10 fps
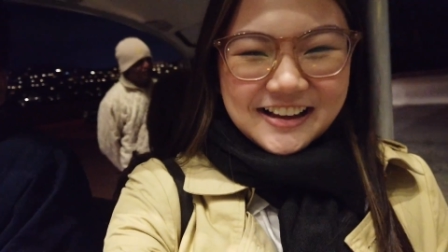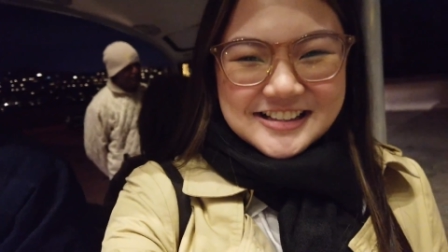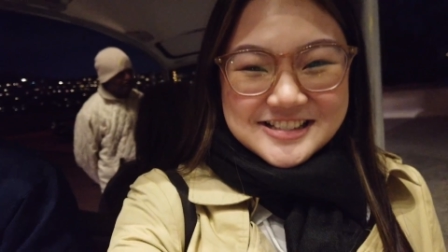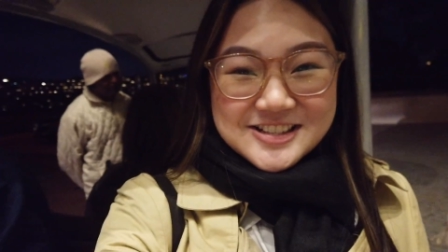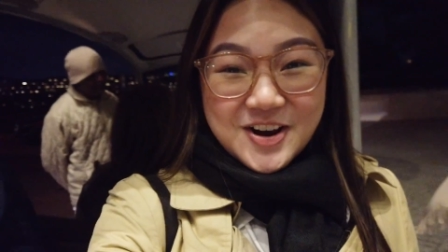
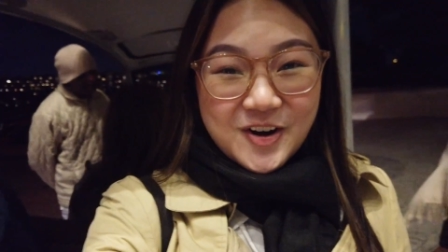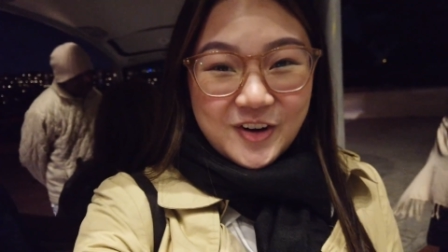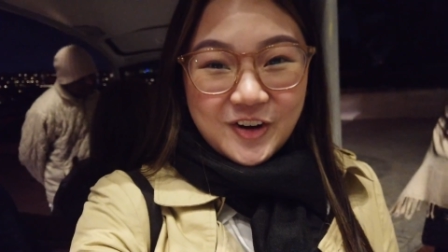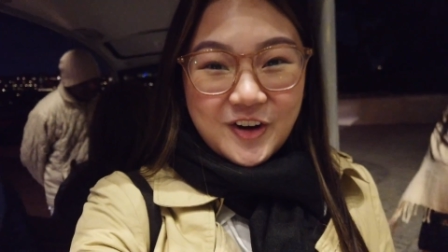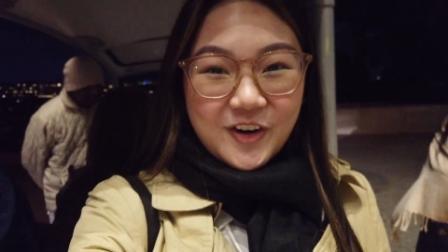It's so
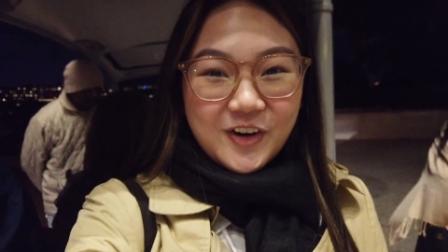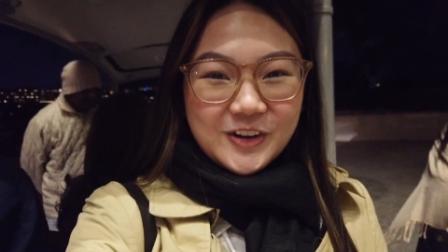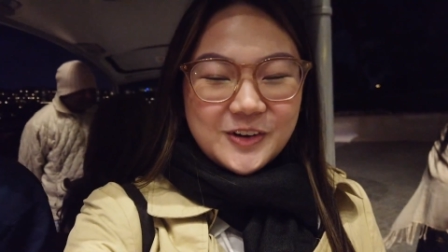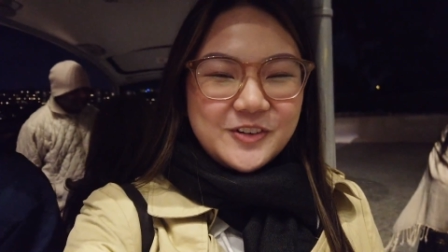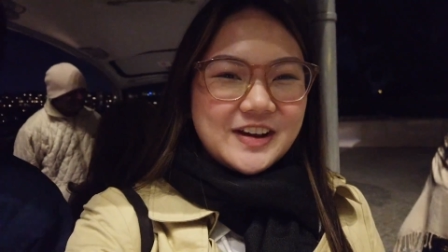
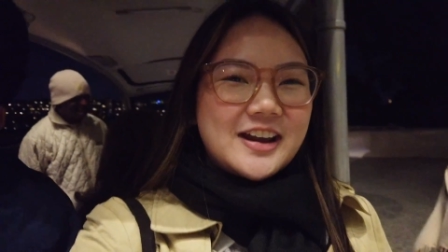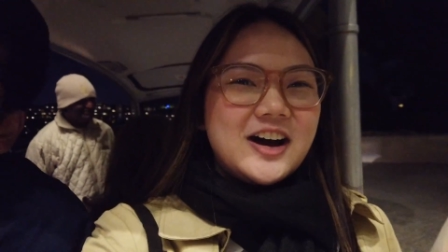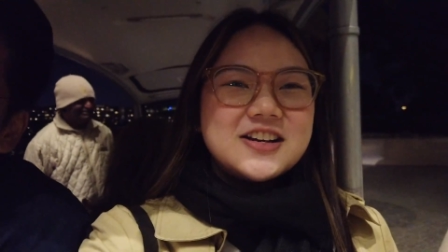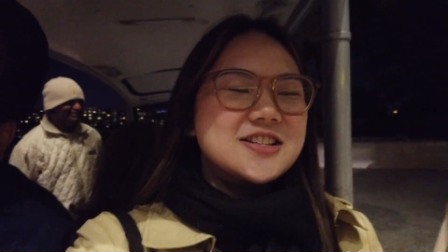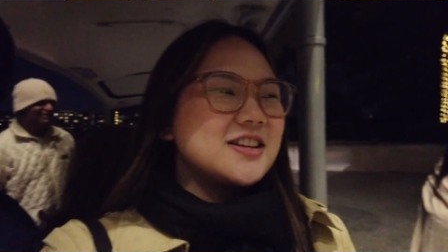cold. Oh my
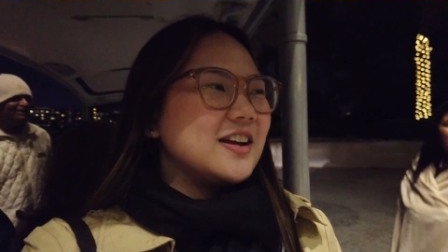gosh.